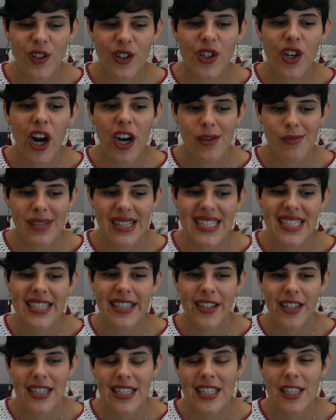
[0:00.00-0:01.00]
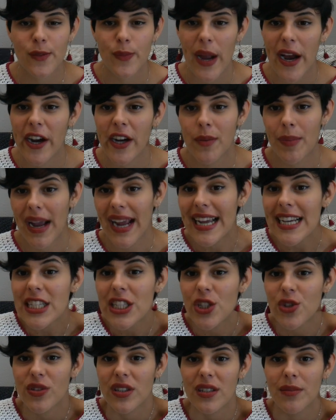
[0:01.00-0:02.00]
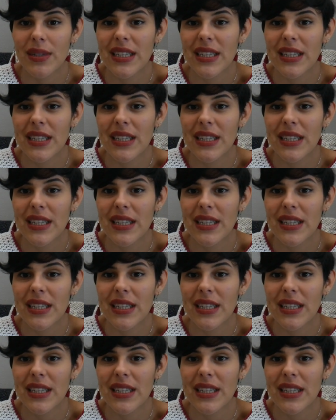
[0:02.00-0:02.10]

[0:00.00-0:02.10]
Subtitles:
garments that are inspired by history,